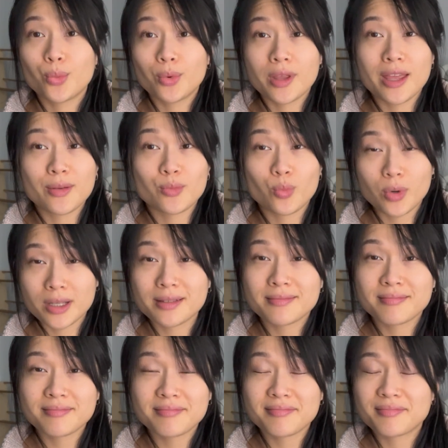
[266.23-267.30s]
And
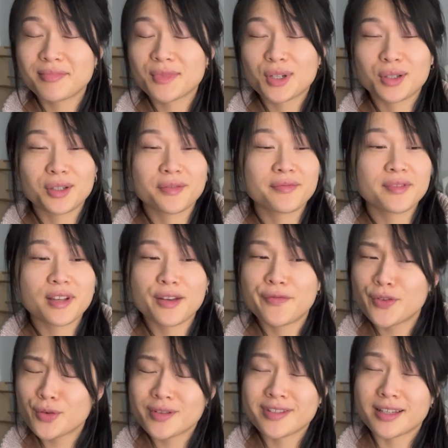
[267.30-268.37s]
one or a
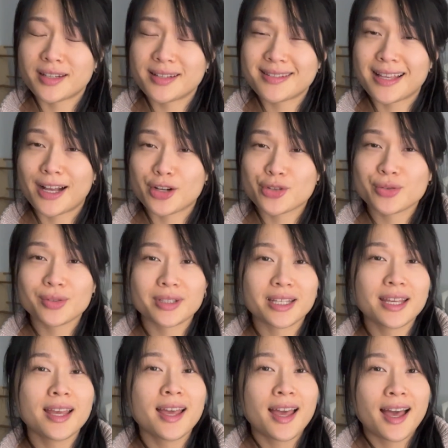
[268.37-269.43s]
few studies
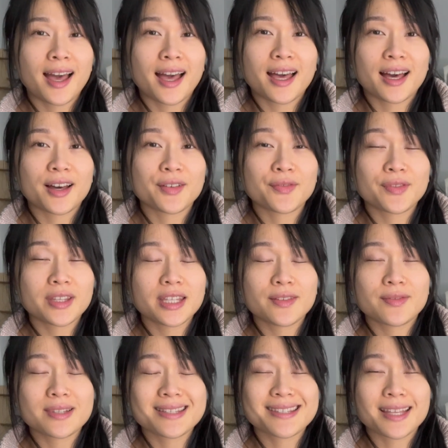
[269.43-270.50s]
actually have
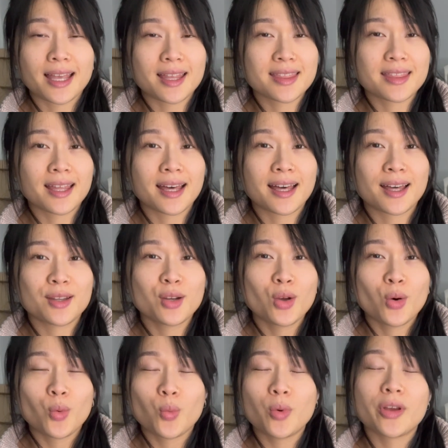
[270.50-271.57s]
even said that
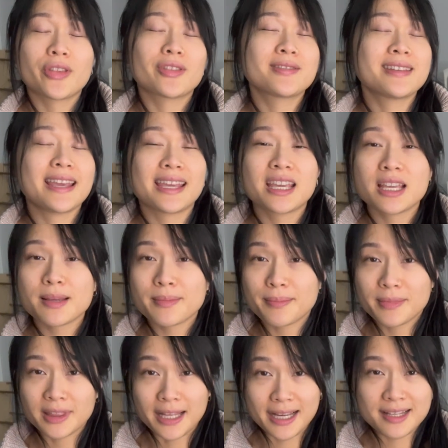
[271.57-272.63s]
with taking
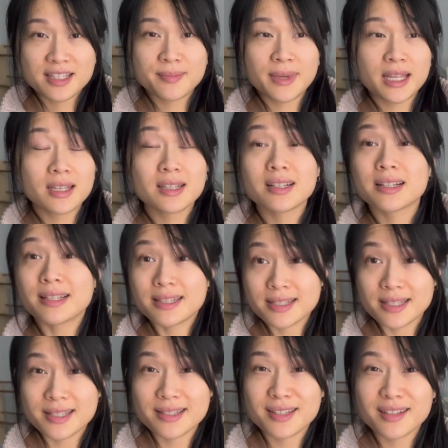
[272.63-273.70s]
lion's mane
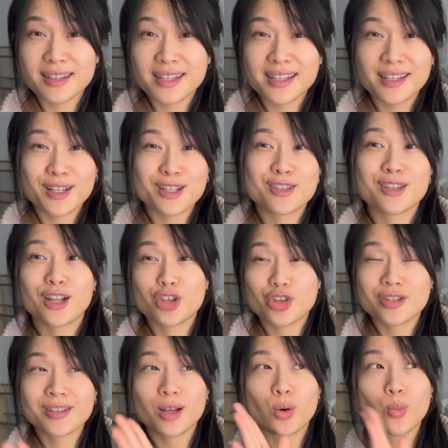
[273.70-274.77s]
consistently, it's not
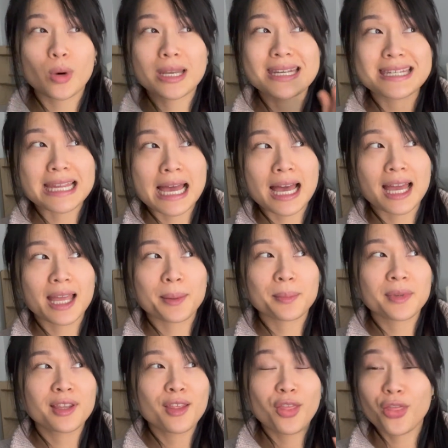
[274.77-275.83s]
just like a
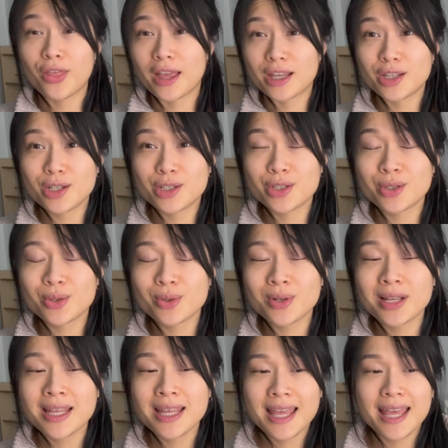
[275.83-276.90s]
one-time thing you do,
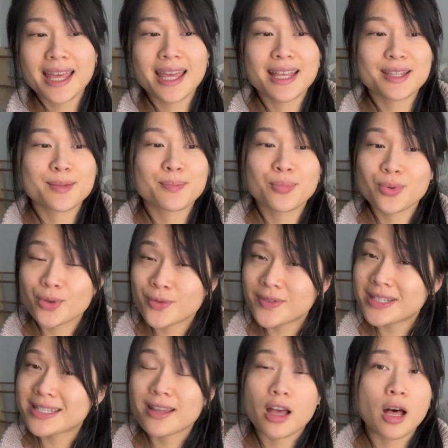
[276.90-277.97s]
it's
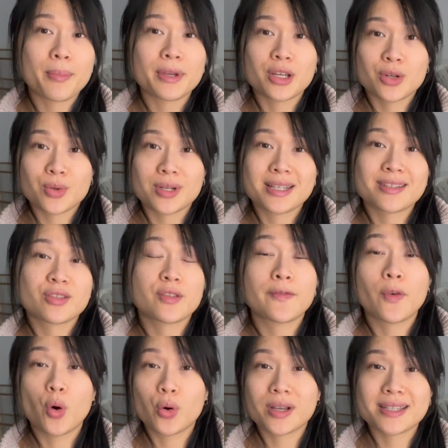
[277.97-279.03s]
proven to help increase the
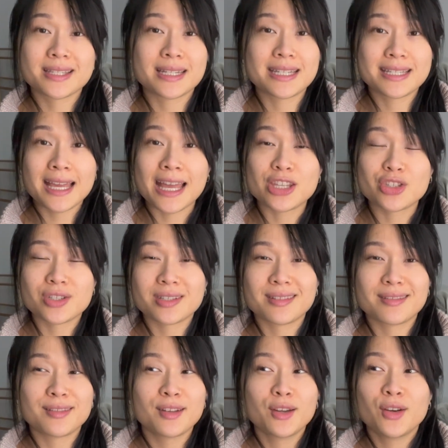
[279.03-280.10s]
focus and
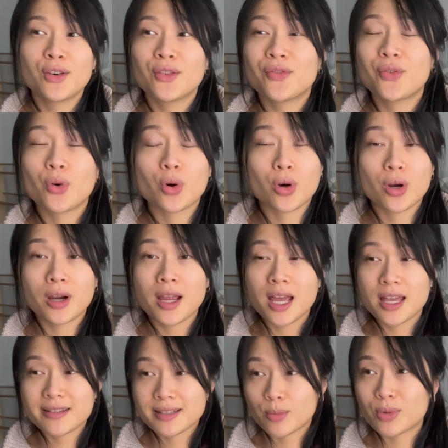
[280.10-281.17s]
attention for
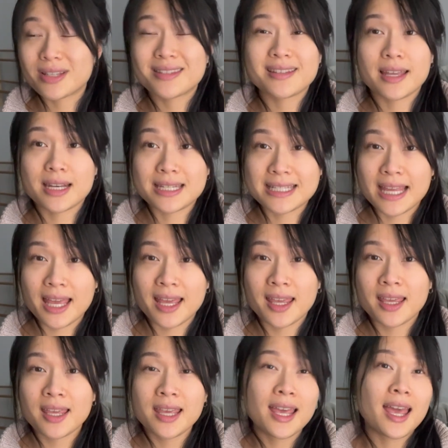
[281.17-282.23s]
someone's day-to-day.
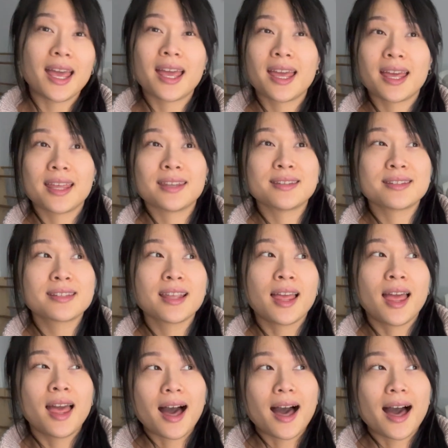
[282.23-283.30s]
And
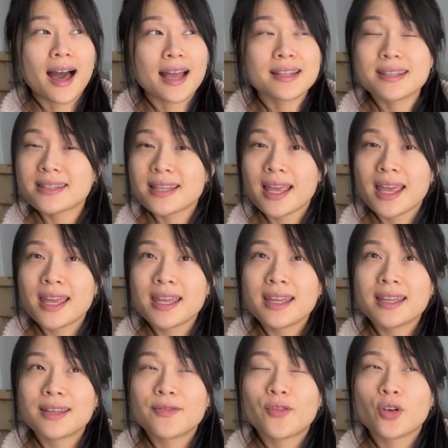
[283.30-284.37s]
I'd
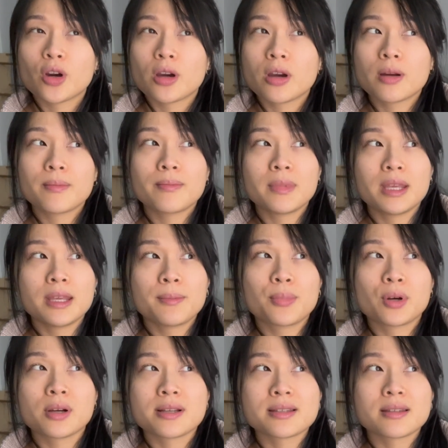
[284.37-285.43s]
say for me
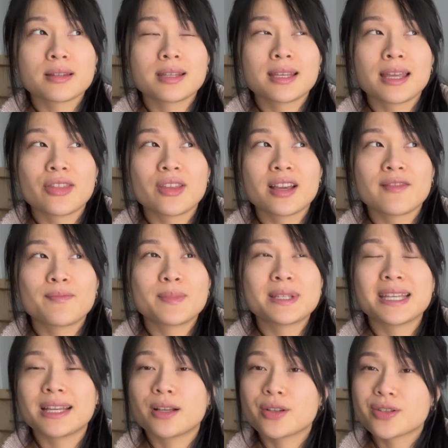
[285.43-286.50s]
personally, I think I've been
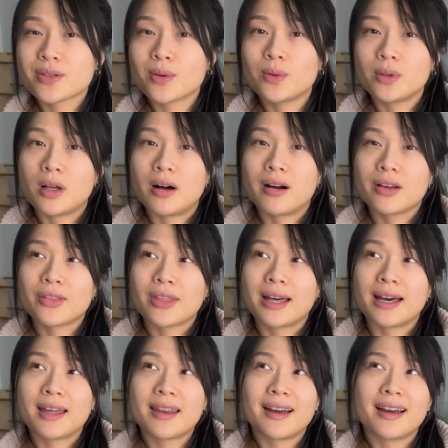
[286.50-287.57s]
taking this so long
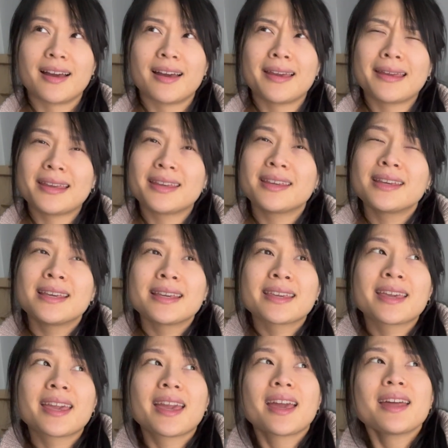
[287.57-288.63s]
that I
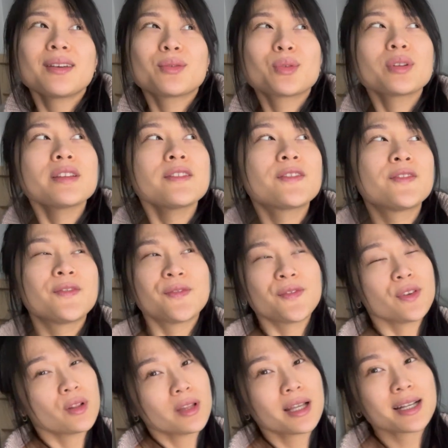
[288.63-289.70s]
can't really
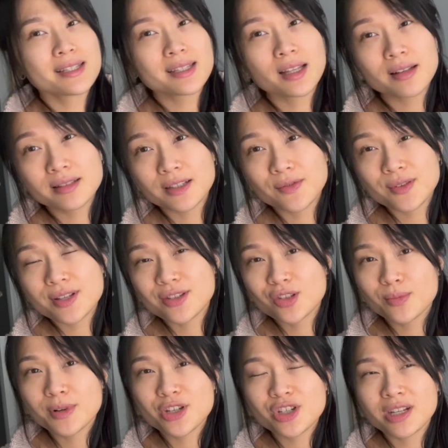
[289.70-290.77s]
feel like I tell a difference too
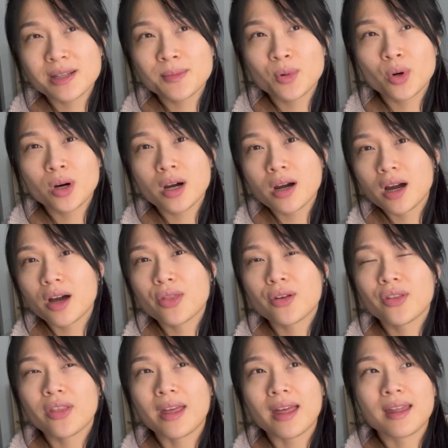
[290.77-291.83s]
much anymore, other
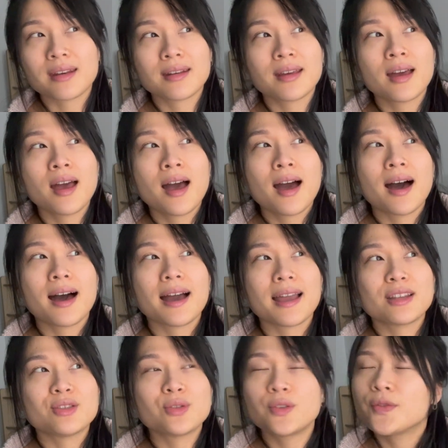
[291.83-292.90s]
than I
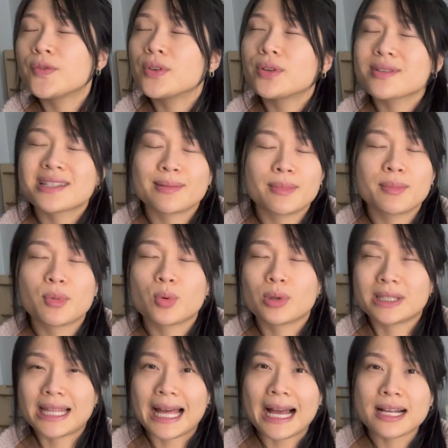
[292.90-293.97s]
do feel somewhat more
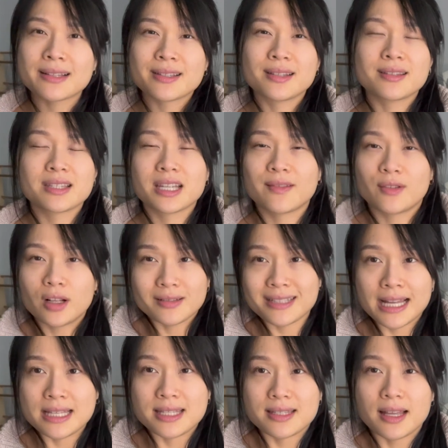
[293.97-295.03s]
relaxed instead of all
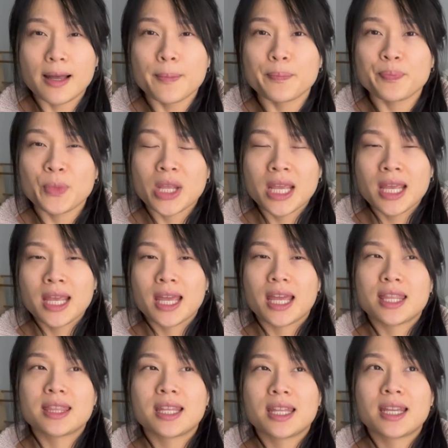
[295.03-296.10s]
tensed up.
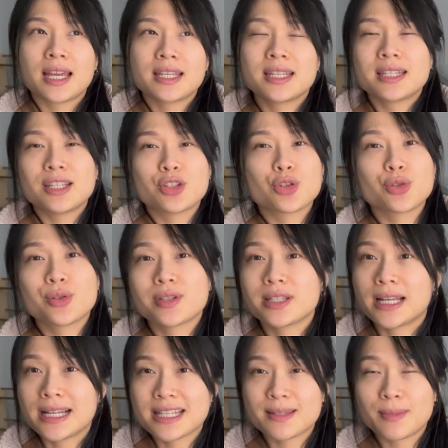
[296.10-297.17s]
And then I did introduce
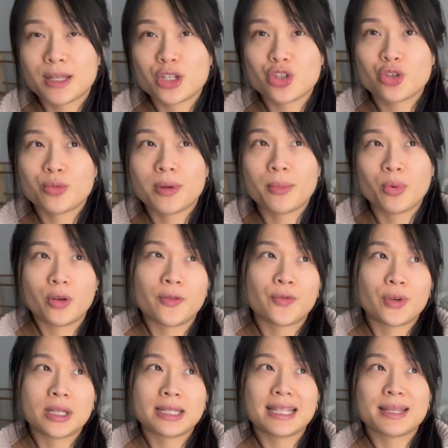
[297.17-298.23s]
lion's mane to my
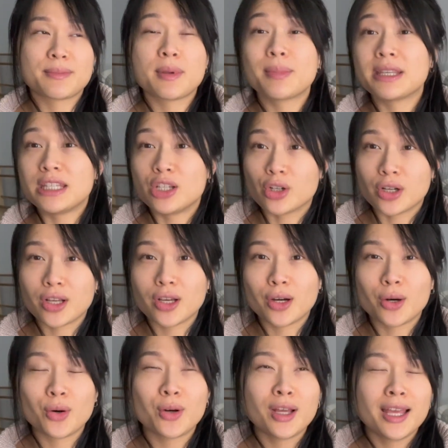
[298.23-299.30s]
boyfriend like maybe a year
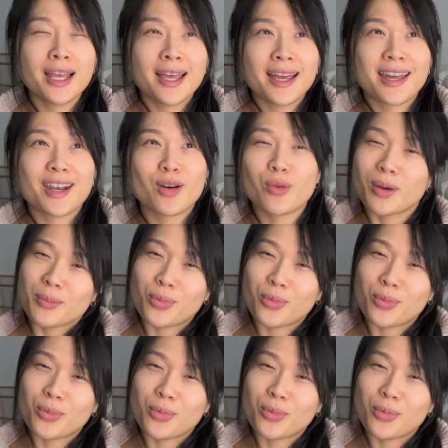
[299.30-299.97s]
ago. And at one